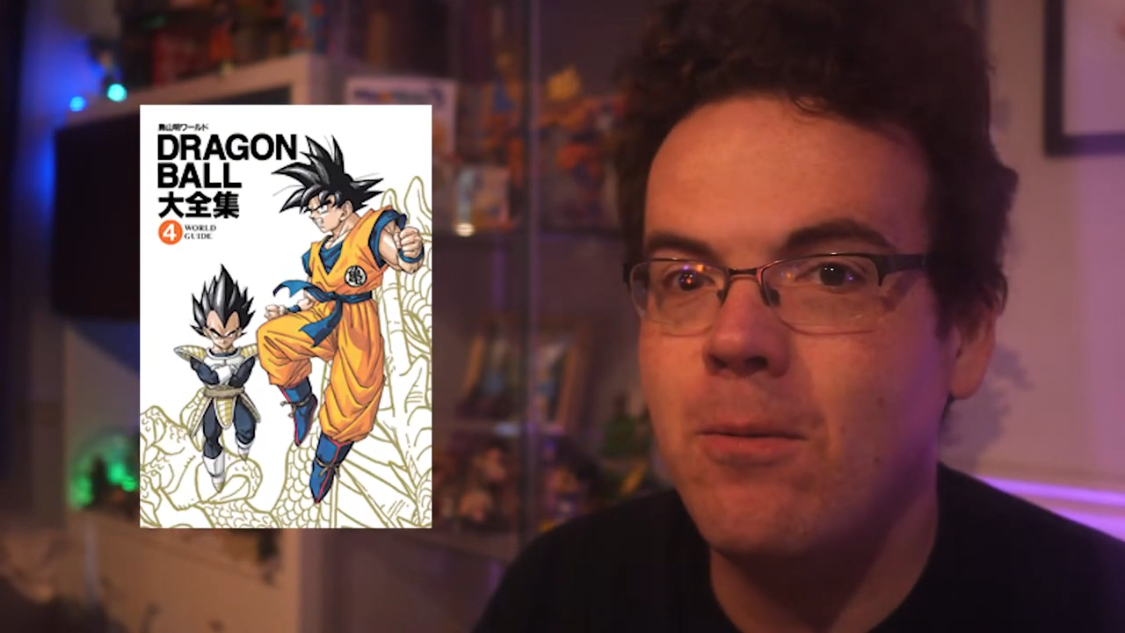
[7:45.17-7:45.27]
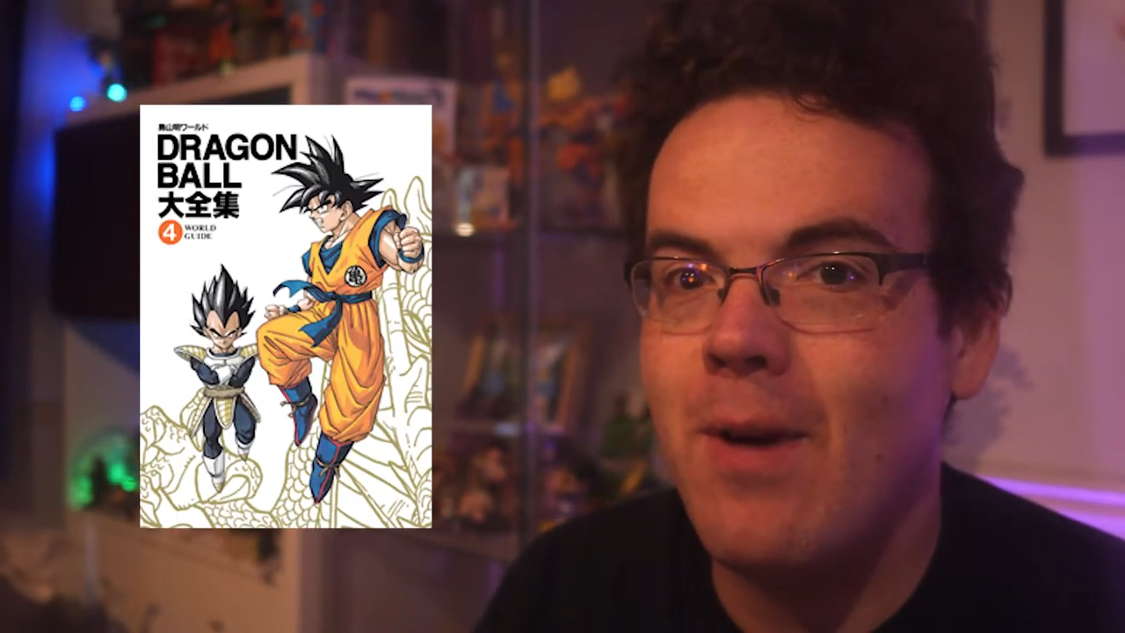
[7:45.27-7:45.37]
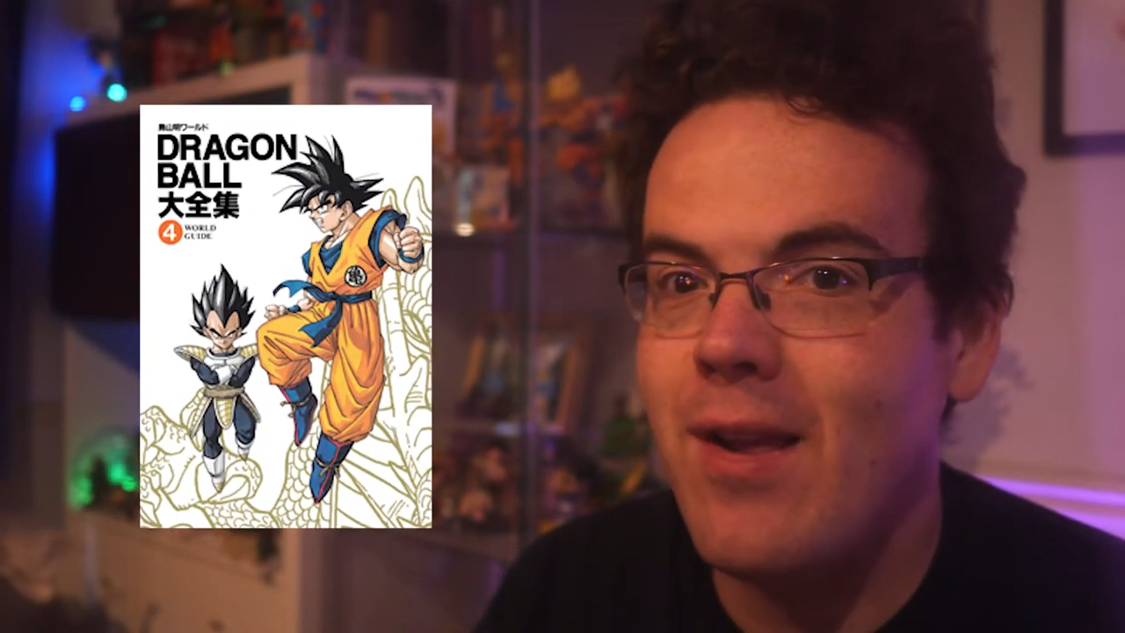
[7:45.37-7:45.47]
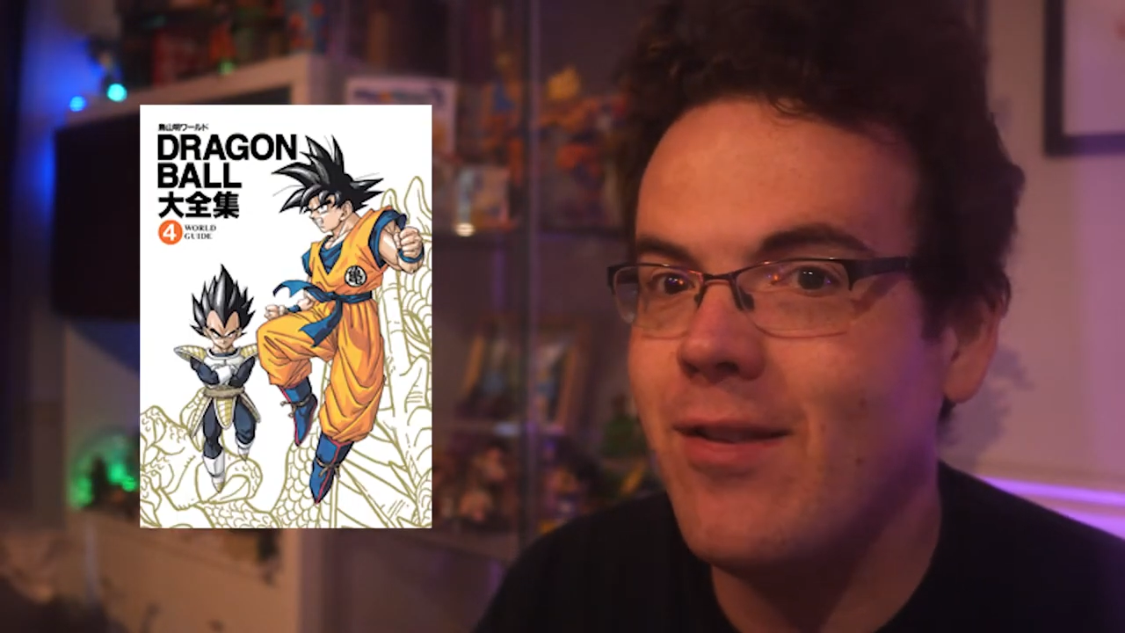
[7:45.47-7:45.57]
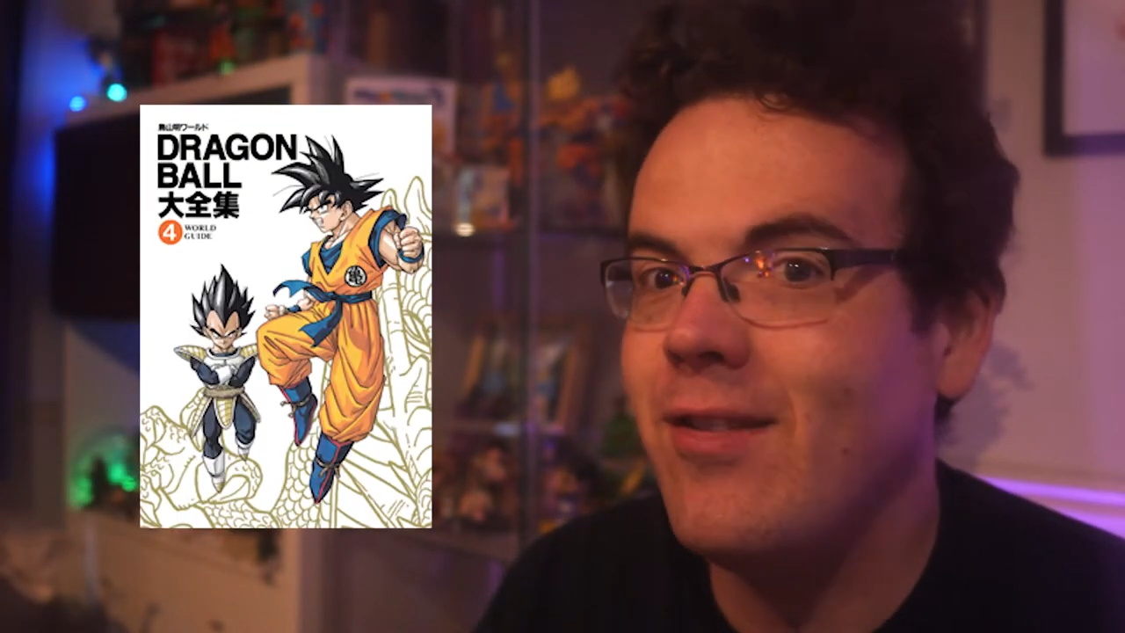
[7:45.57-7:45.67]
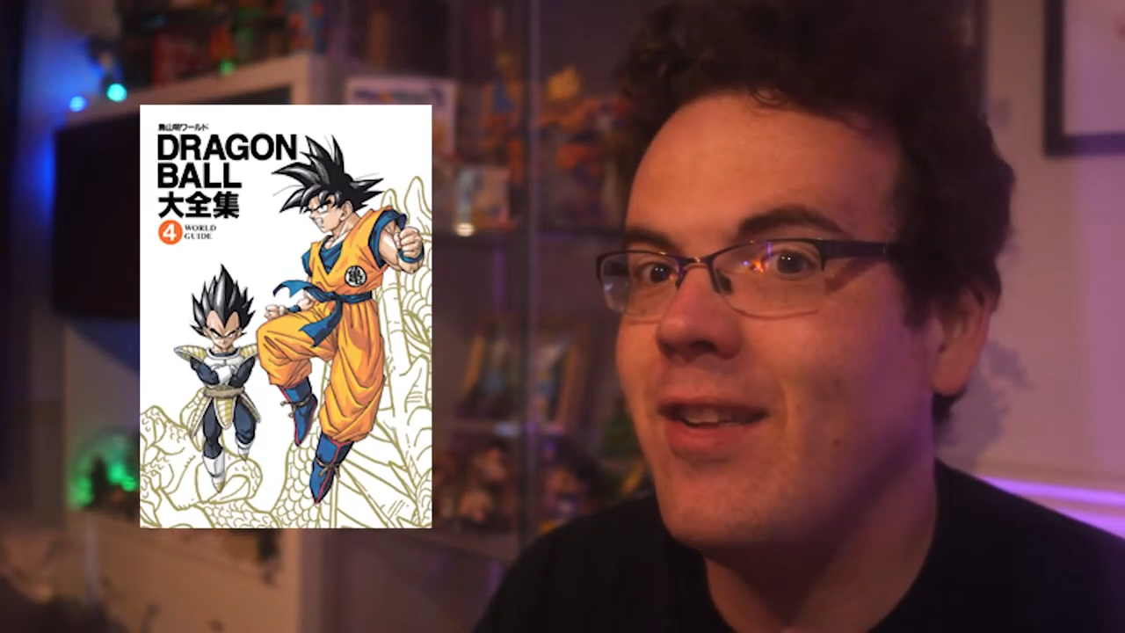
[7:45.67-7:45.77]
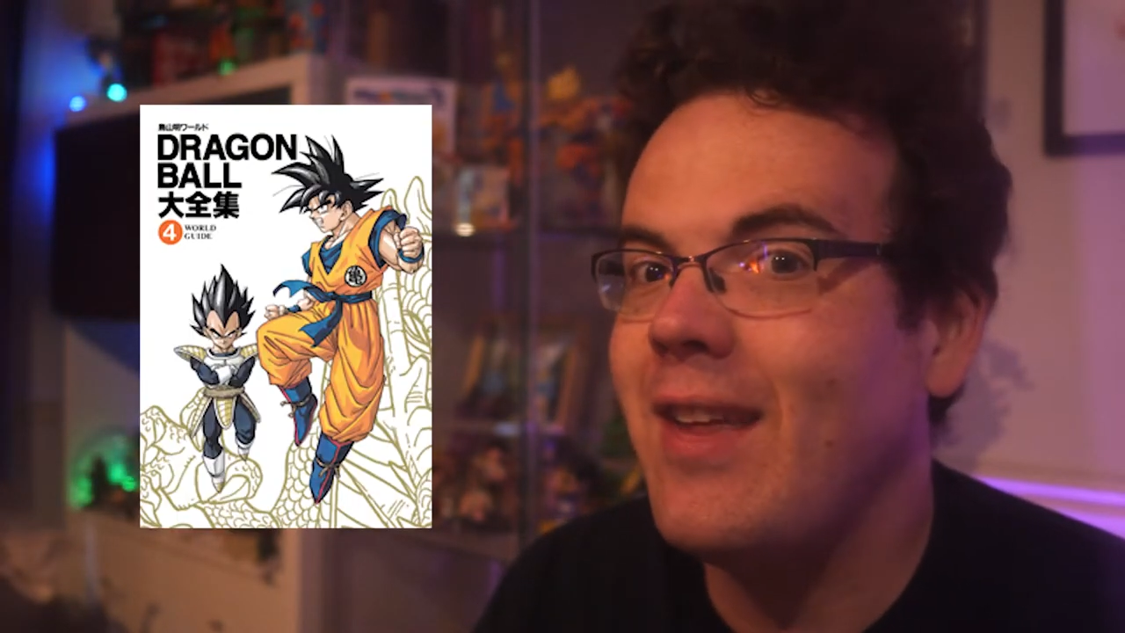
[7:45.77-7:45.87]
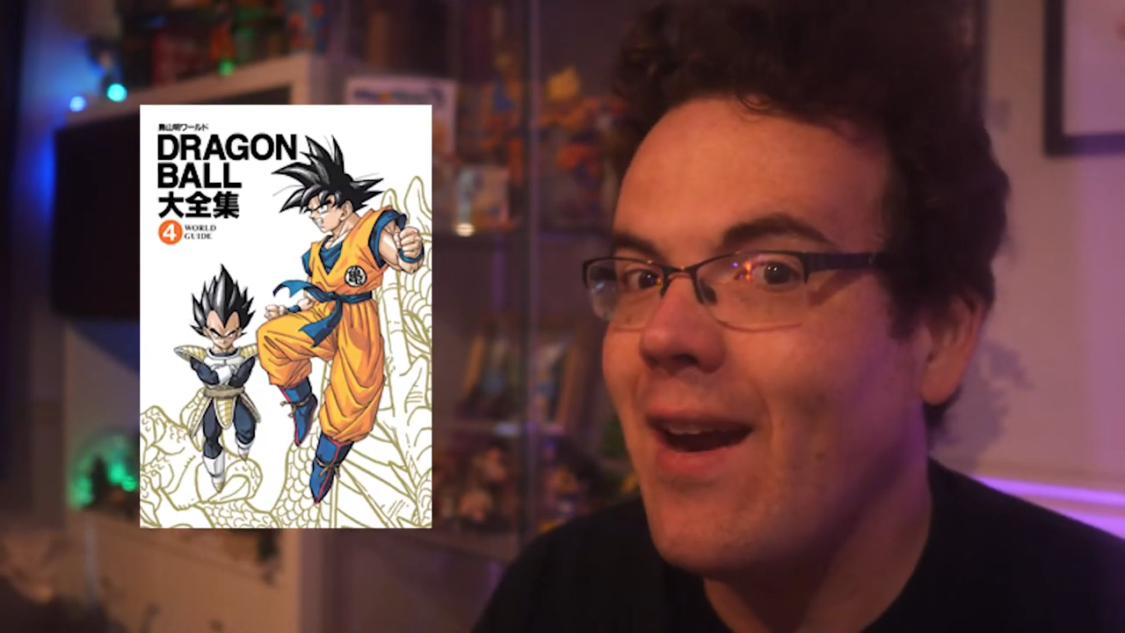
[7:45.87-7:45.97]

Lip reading: races and